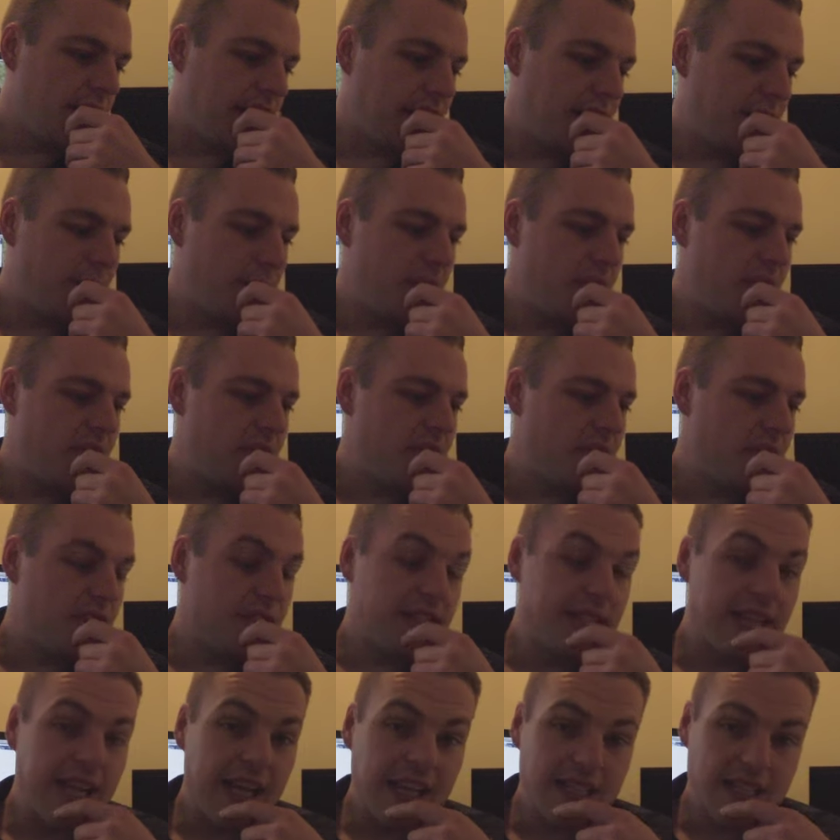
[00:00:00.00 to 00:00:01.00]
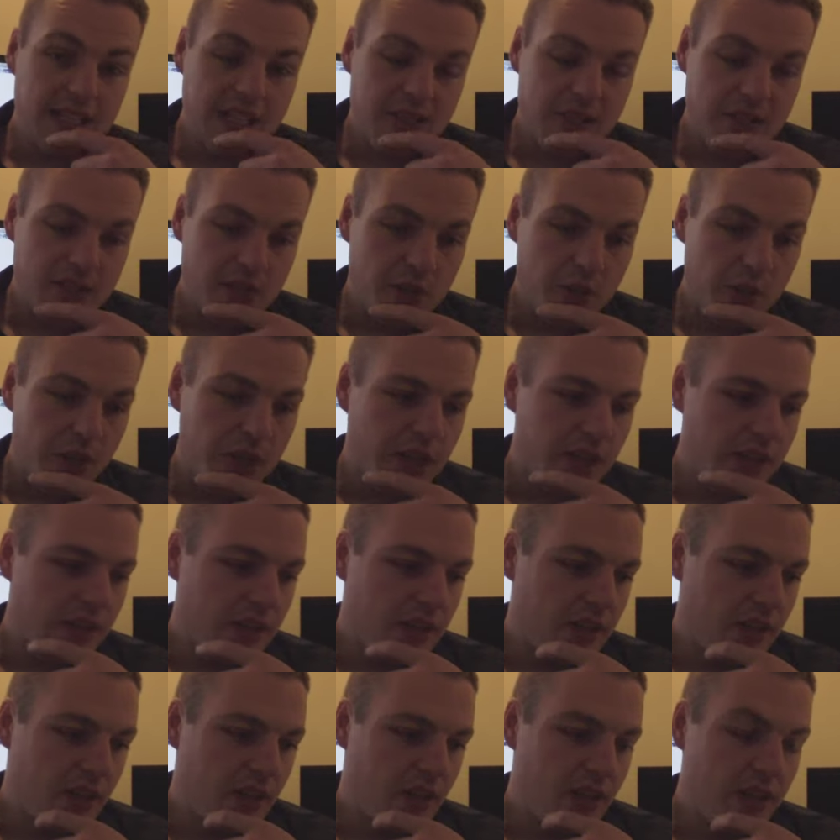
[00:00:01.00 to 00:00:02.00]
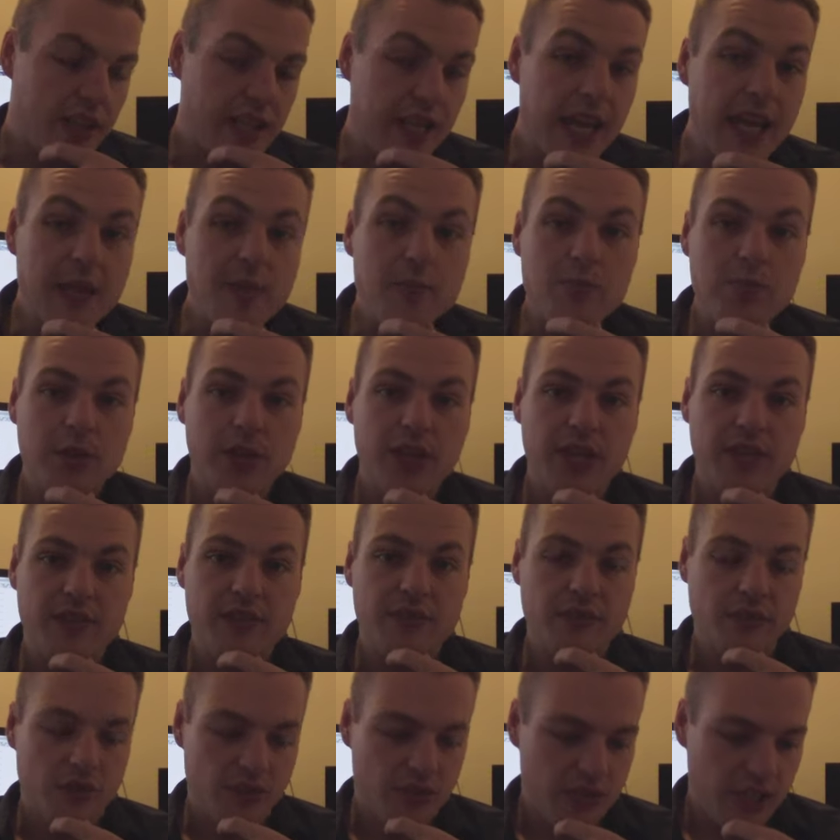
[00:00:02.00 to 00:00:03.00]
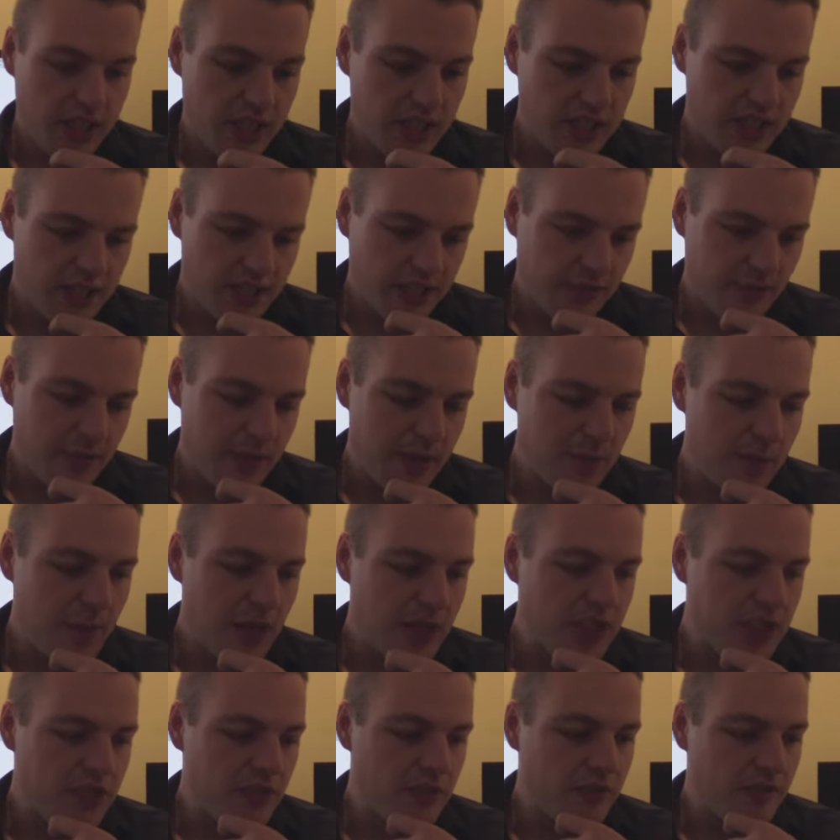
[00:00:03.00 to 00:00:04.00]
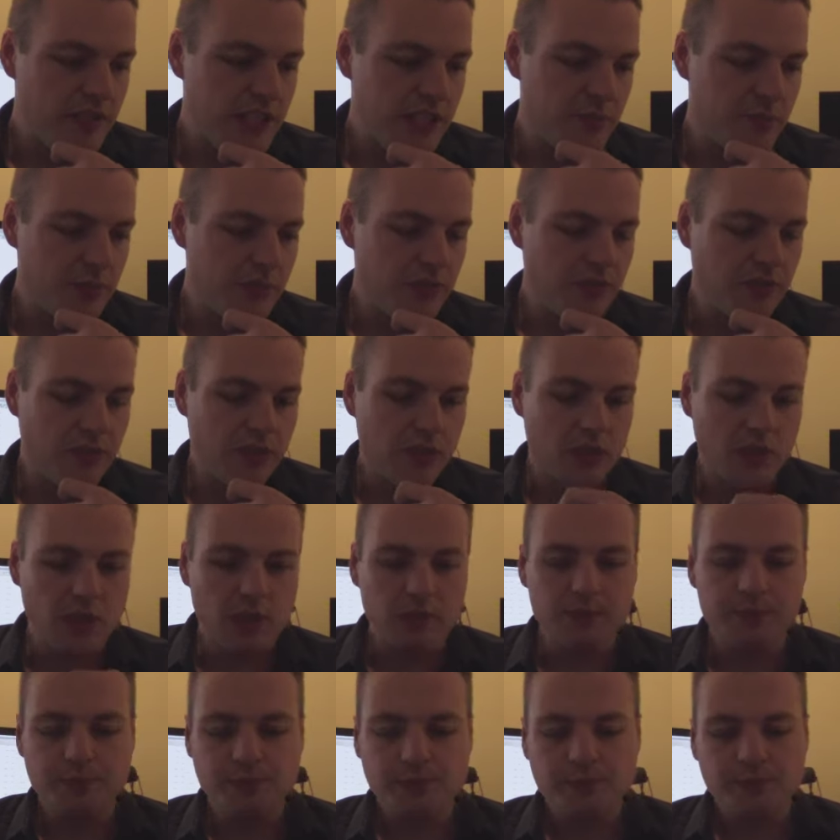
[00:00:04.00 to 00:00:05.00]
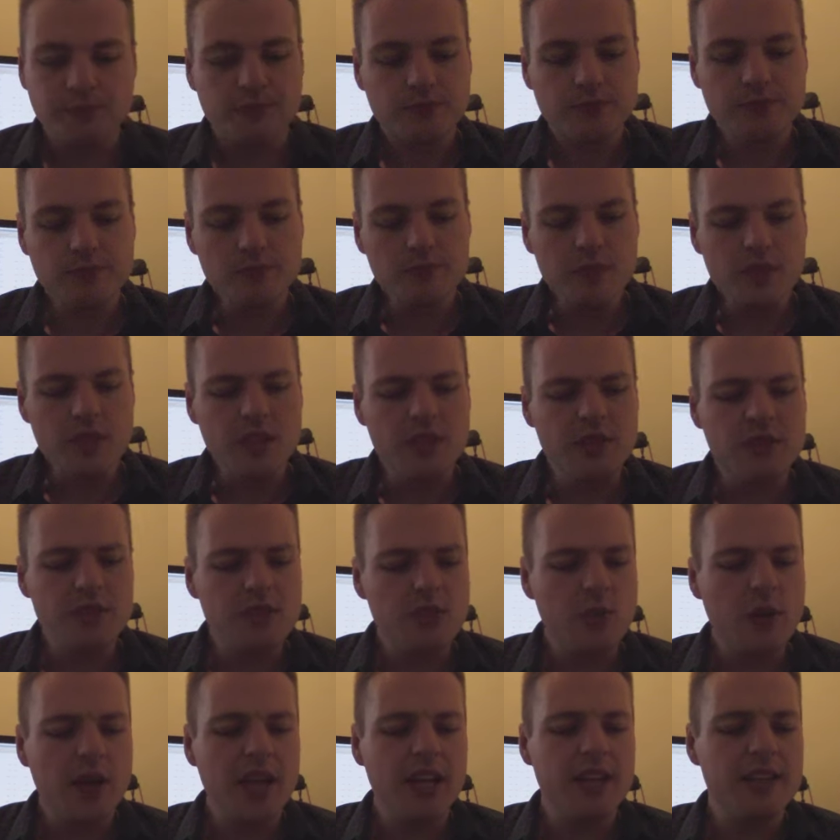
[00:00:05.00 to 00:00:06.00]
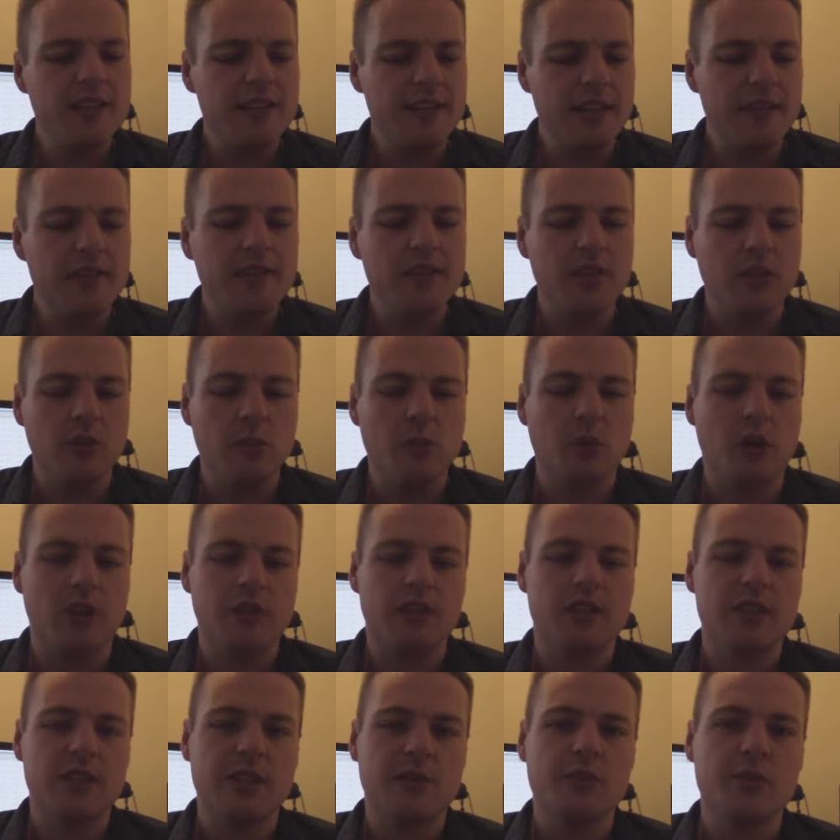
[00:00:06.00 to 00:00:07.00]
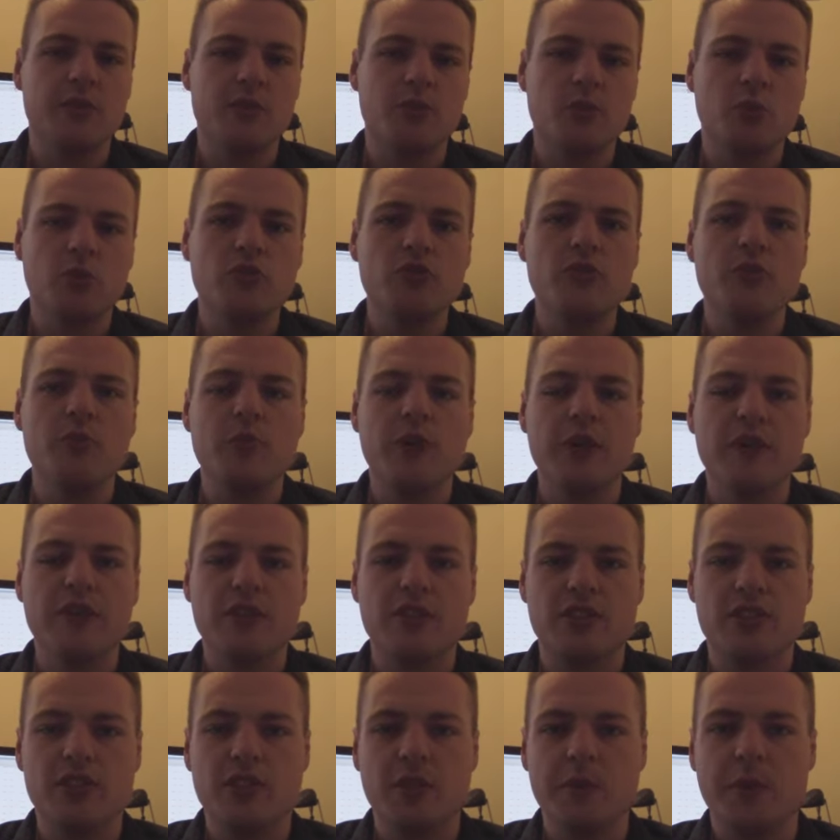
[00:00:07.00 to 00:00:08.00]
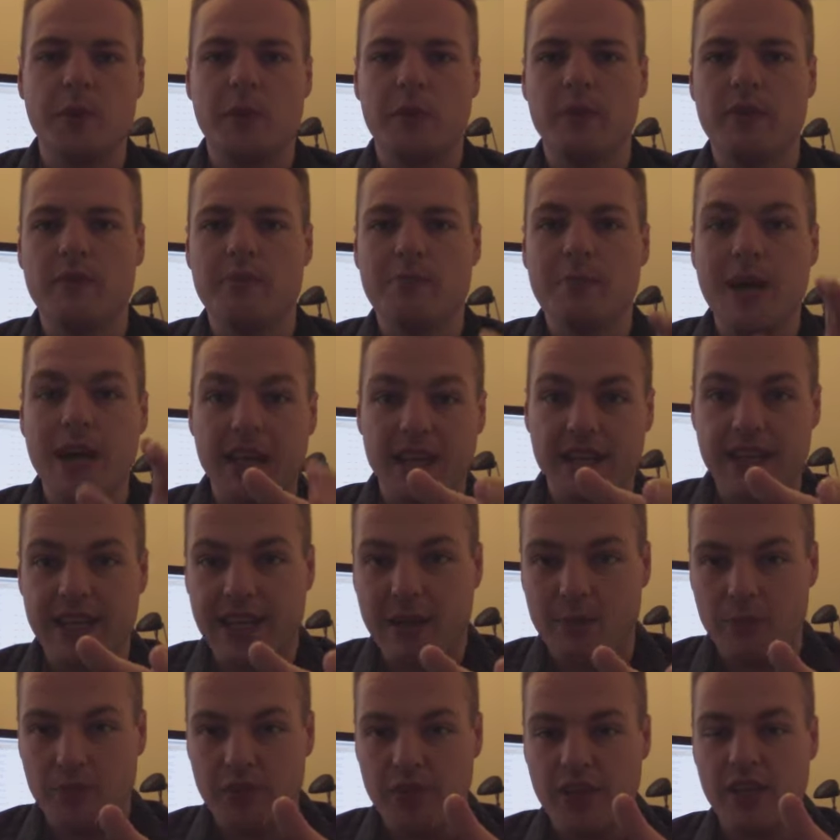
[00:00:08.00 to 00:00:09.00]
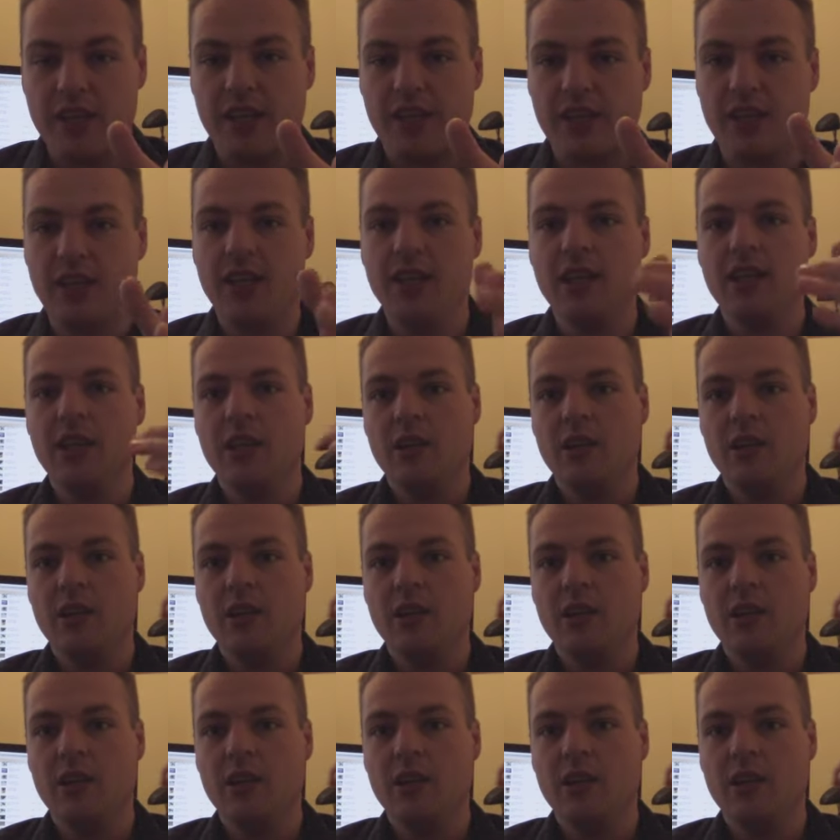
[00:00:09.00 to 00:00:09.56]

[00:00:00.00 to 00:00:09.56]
I've been started doing gameplay footage. I made mention of this before, and it's quite a difficult one because I was wondering whether to do it with my camera here,